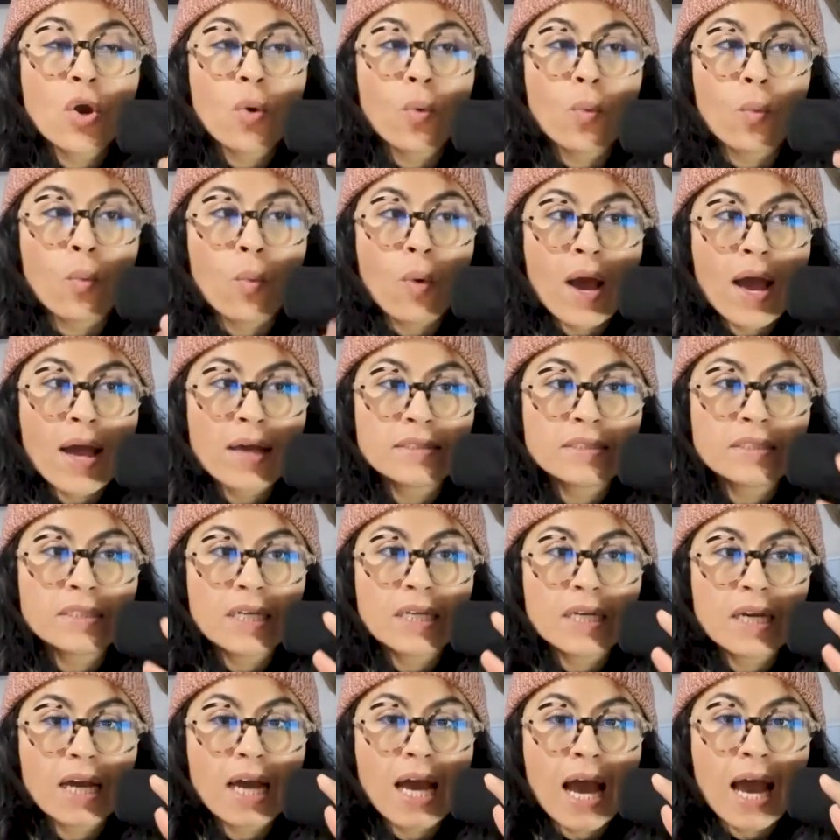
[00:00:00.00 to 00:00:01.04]
when
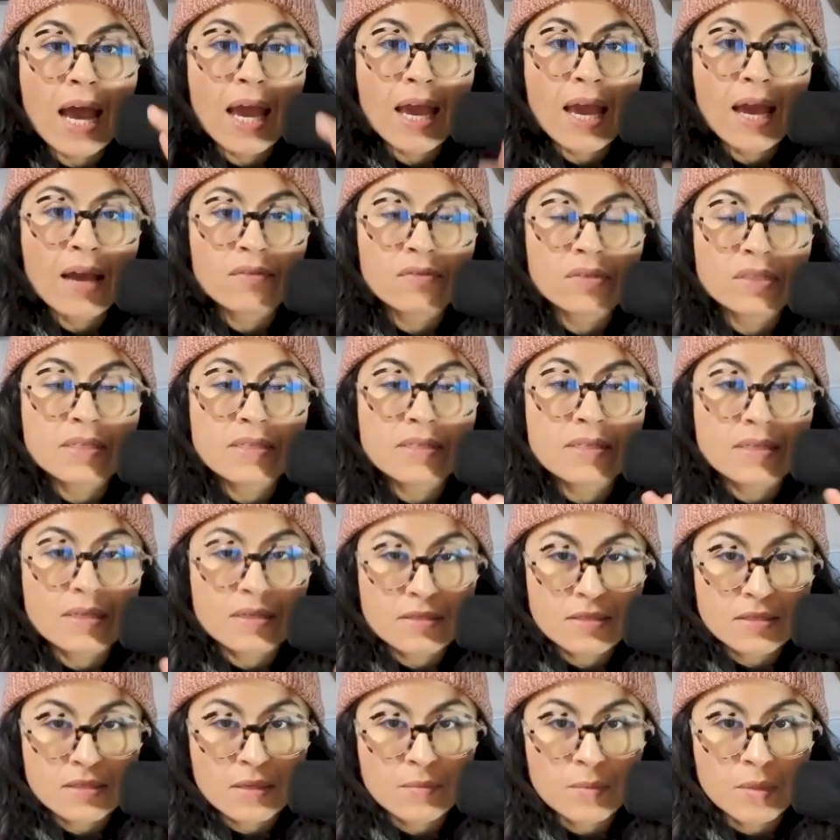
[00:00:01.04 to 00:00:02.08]
I have a
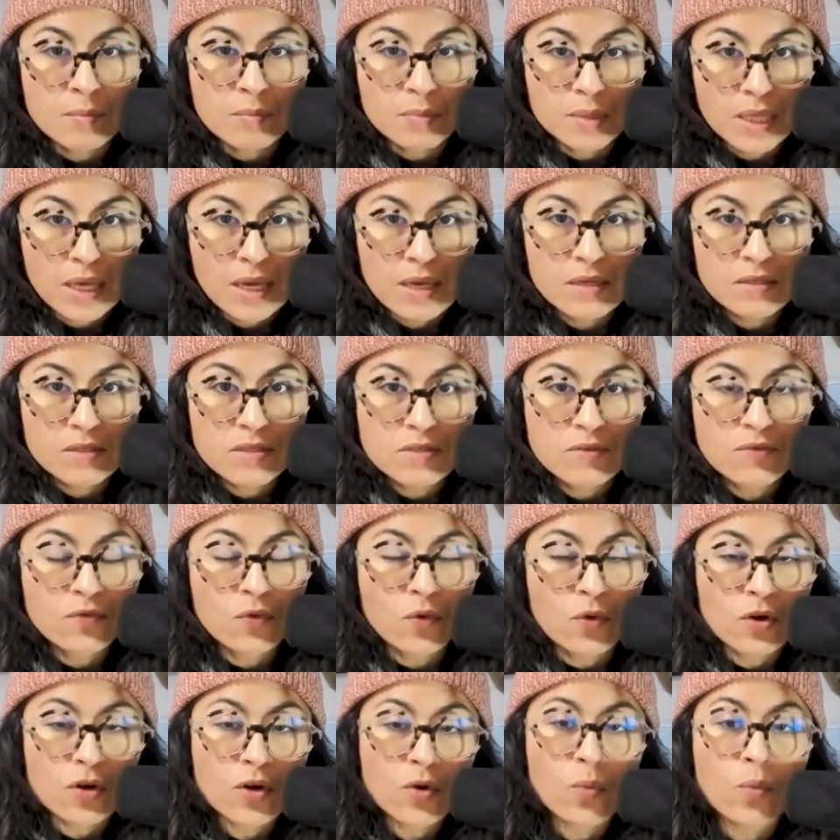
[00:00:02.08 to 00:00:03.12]
system in place
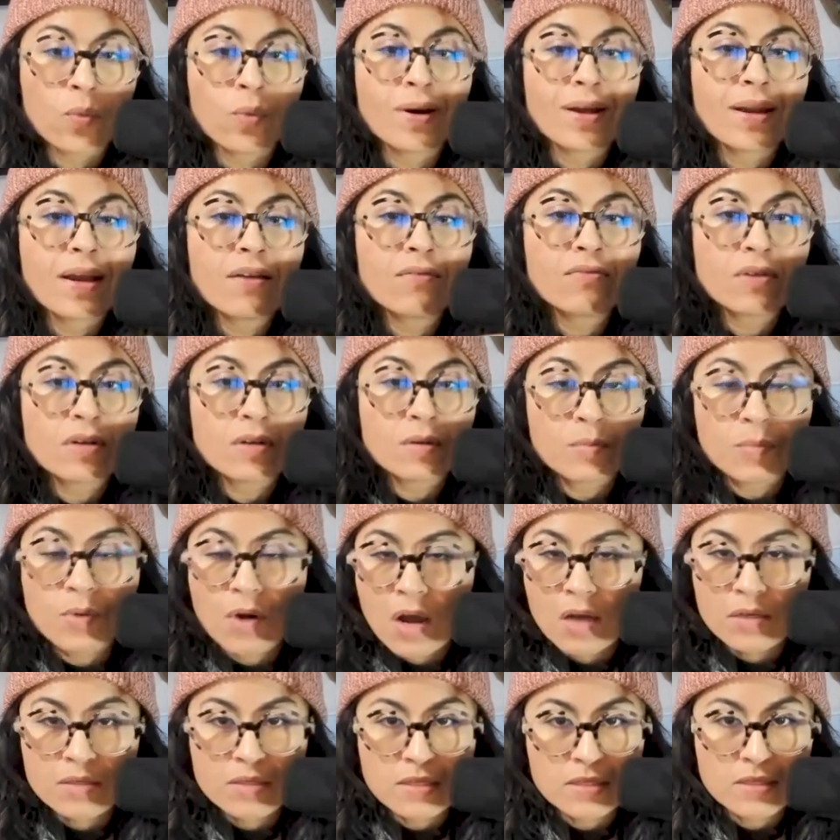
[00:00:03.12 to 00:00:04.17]
for whatever
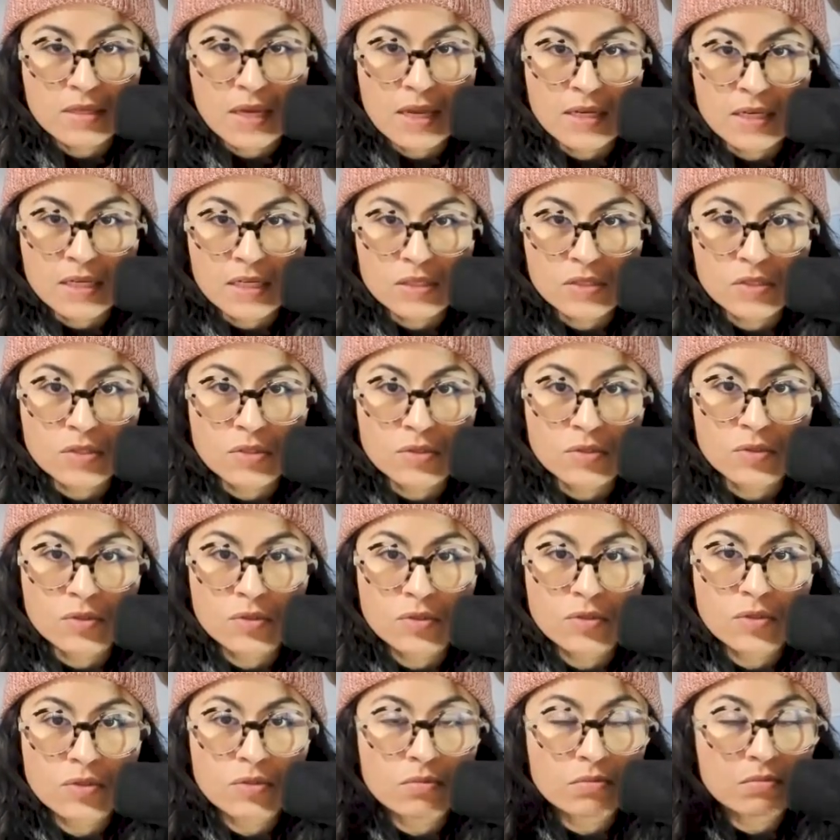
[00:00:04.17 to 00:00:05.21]
process I need to
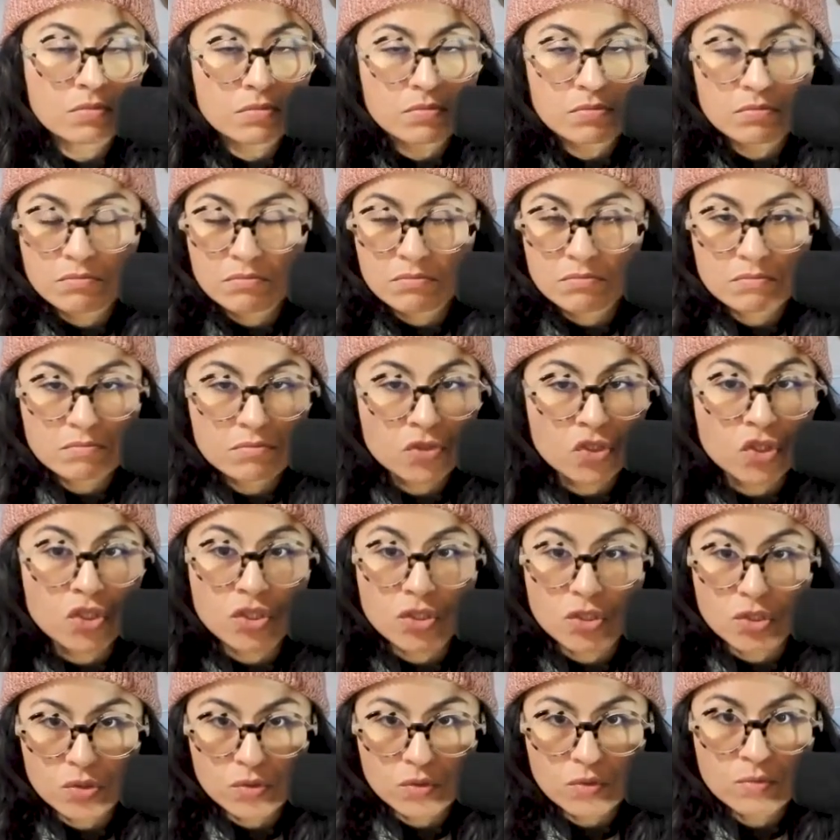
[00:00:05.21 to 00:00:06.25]

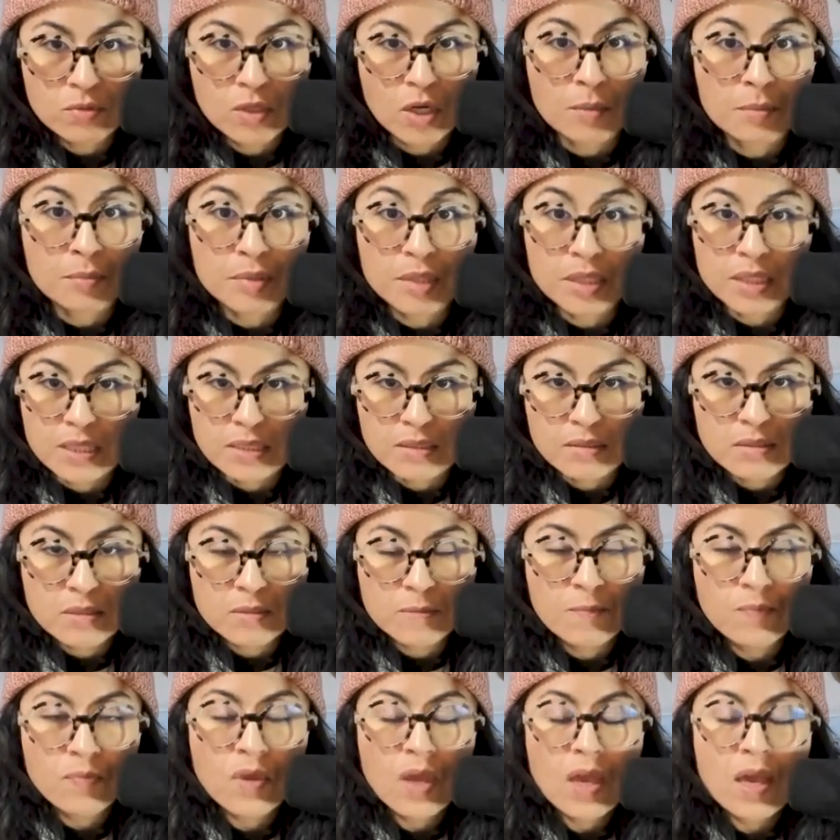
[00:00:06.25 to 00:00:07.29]
complete,
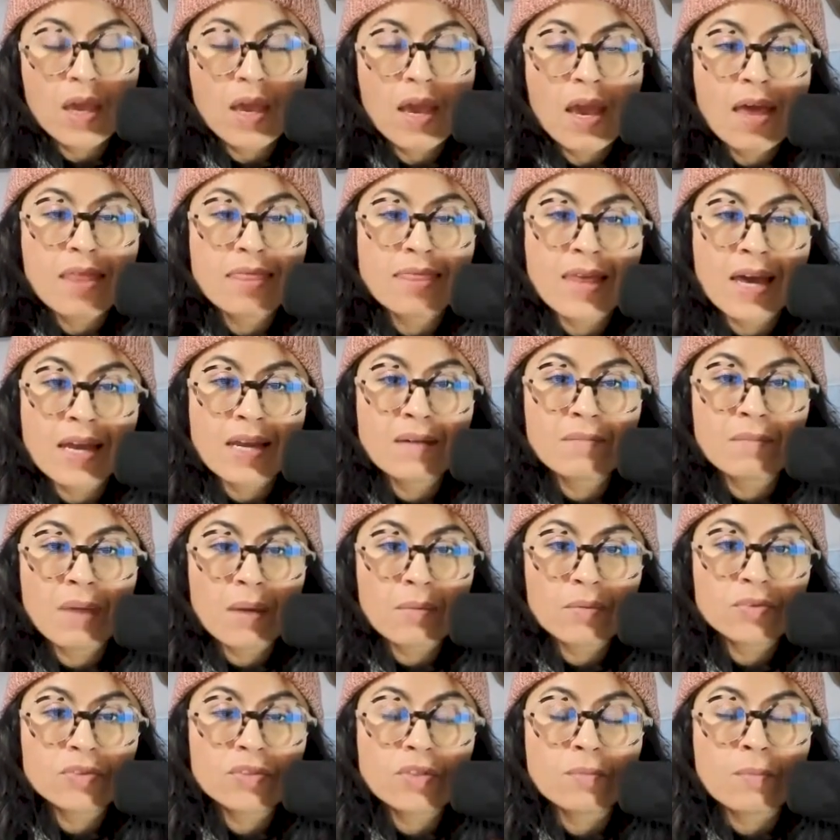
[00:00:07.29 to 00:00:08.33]
then I'm
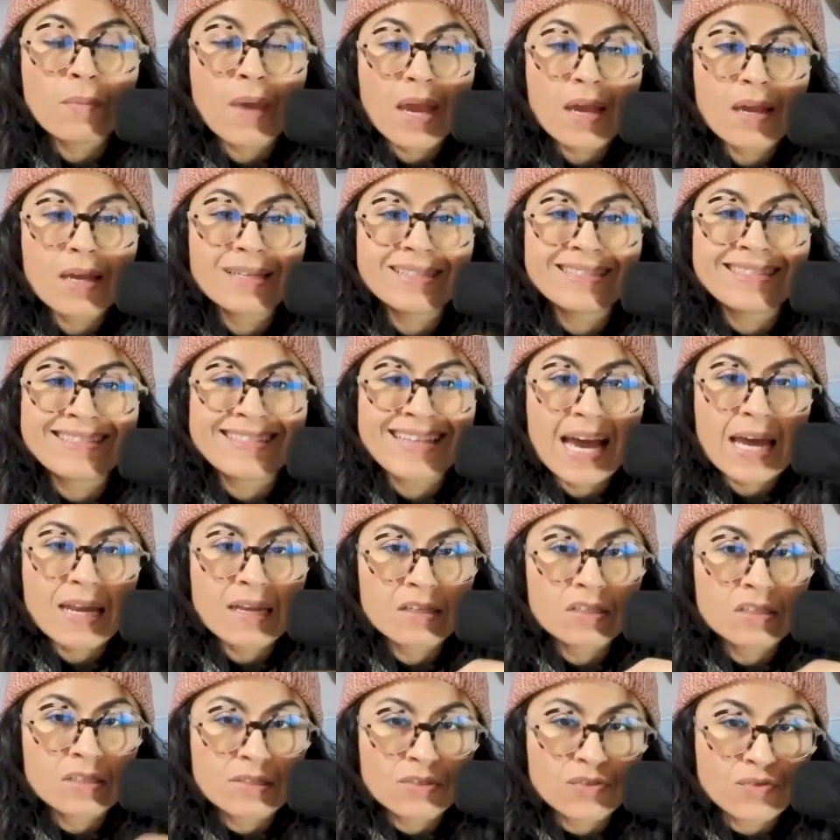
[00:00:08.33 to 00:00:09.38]
able to make
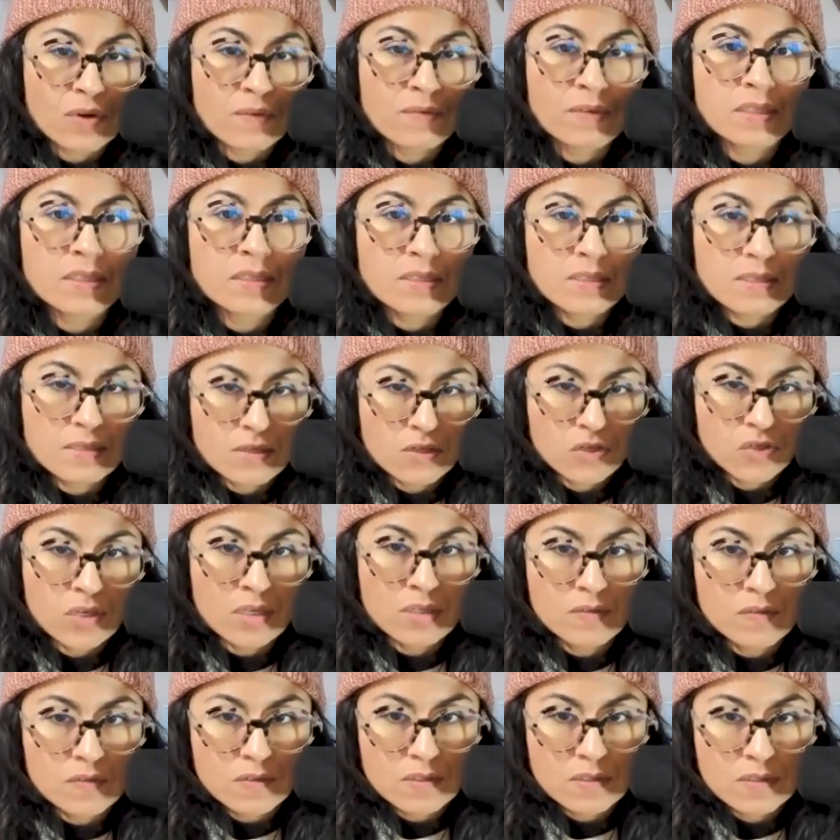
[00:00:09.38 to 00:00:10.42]
data driven
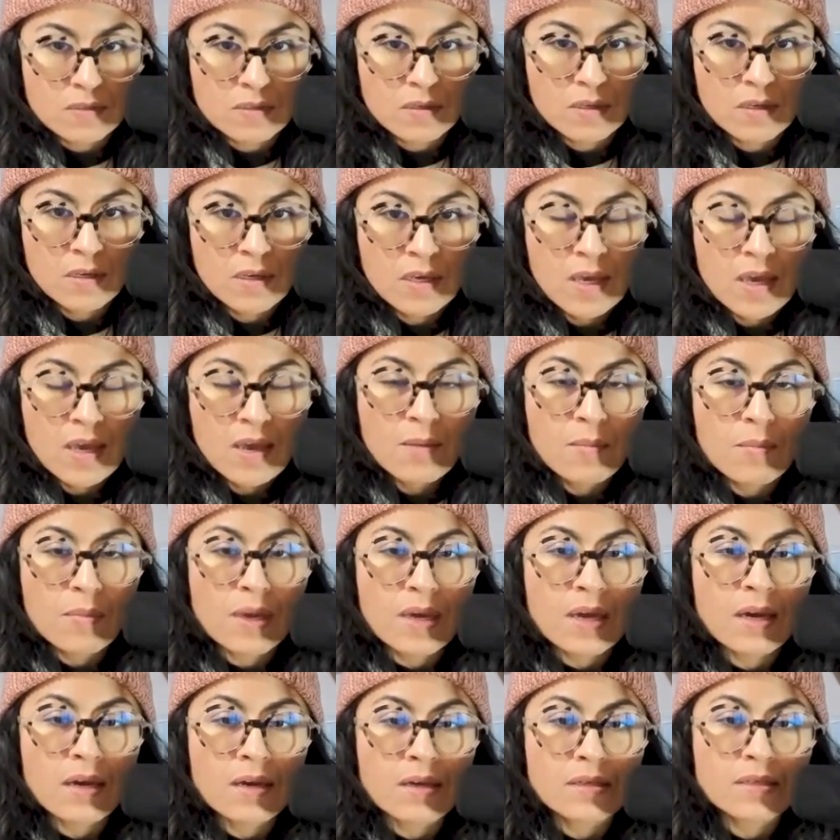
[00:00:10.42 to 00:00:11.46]
decisions
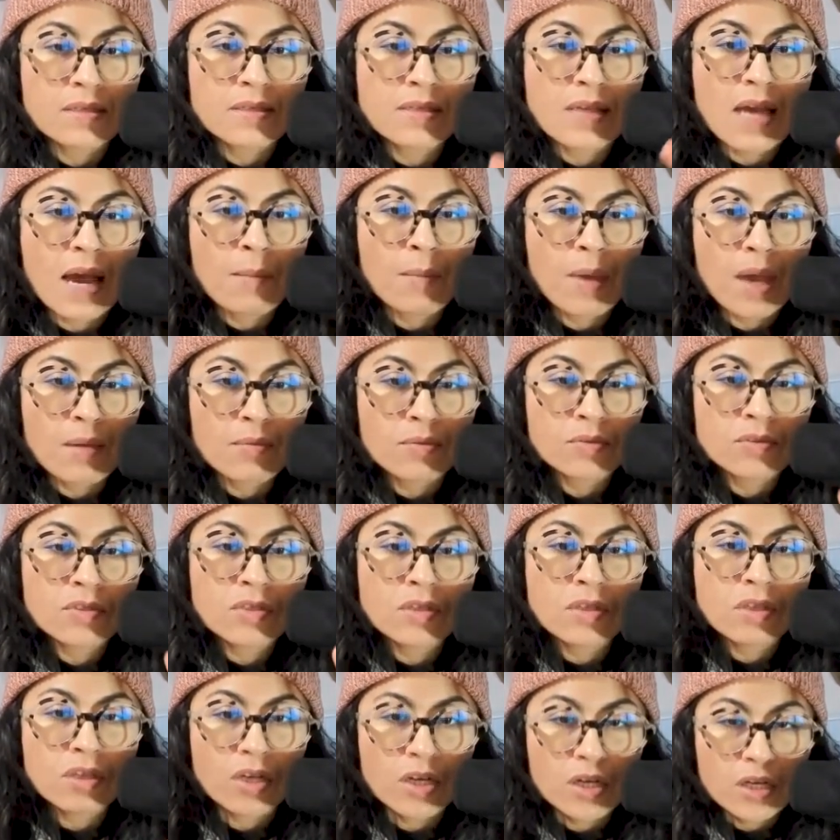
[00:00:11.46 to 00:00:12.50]
because I'm able to
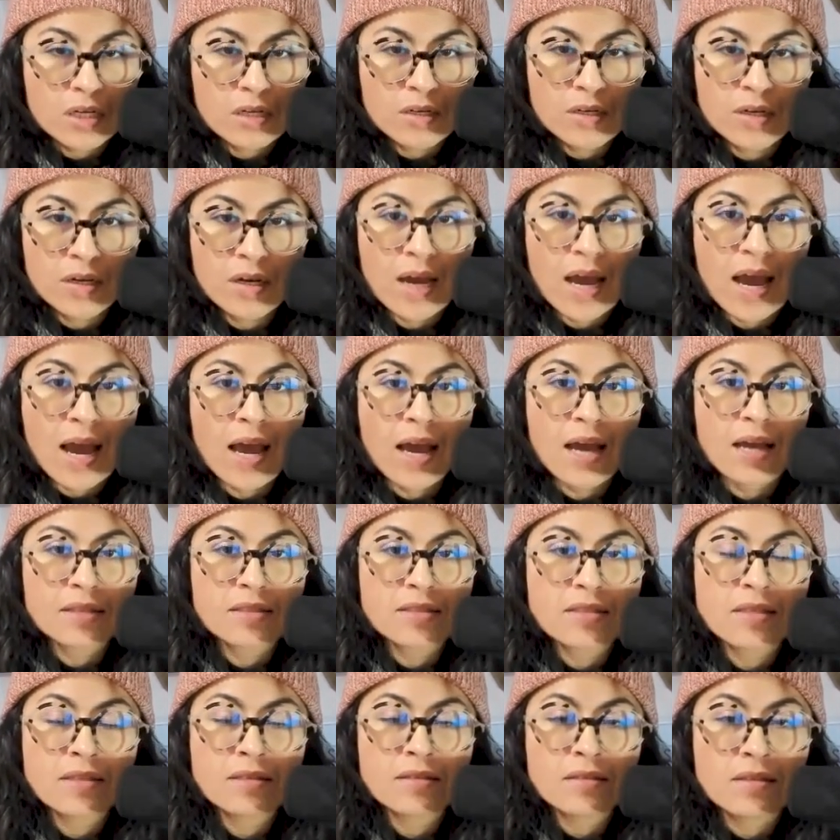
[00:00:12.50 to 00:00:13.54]
look
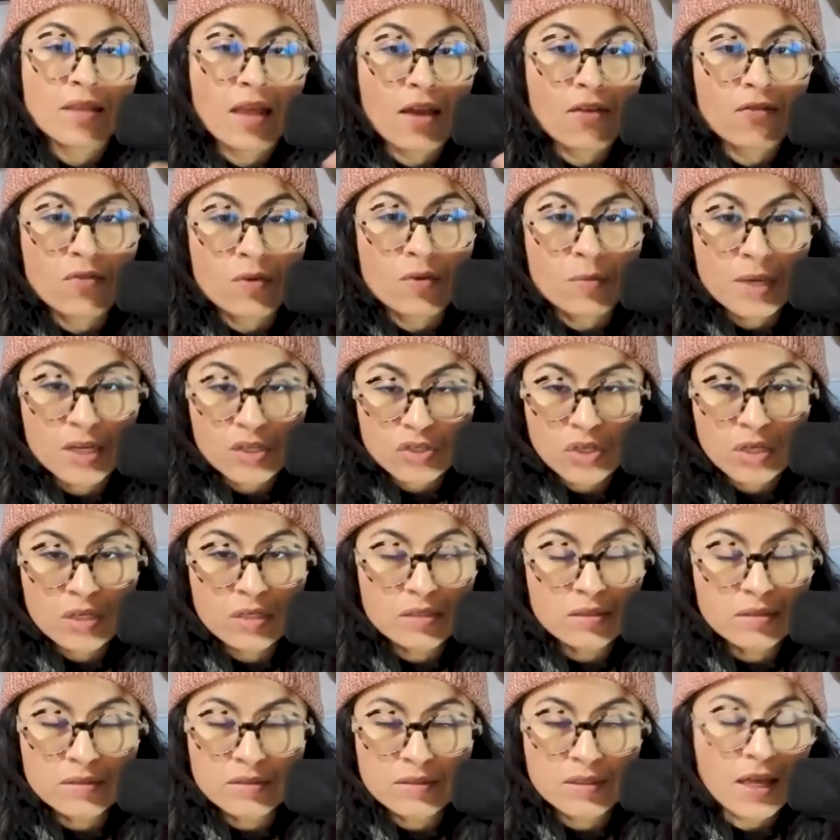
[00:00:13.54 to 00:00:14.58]
at the
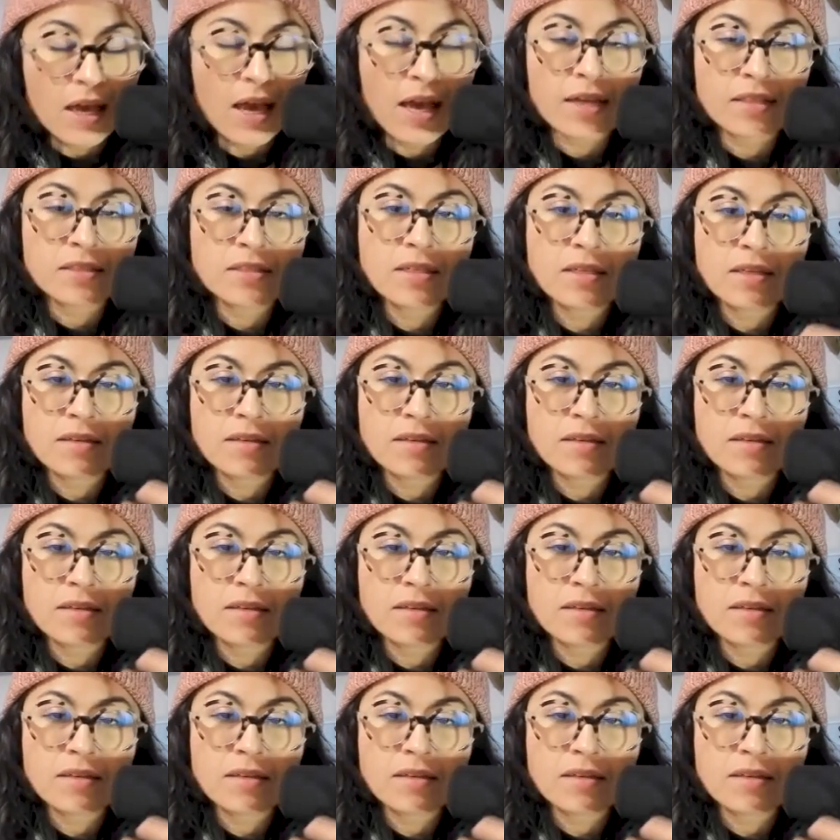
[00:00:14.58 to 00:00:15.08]
information that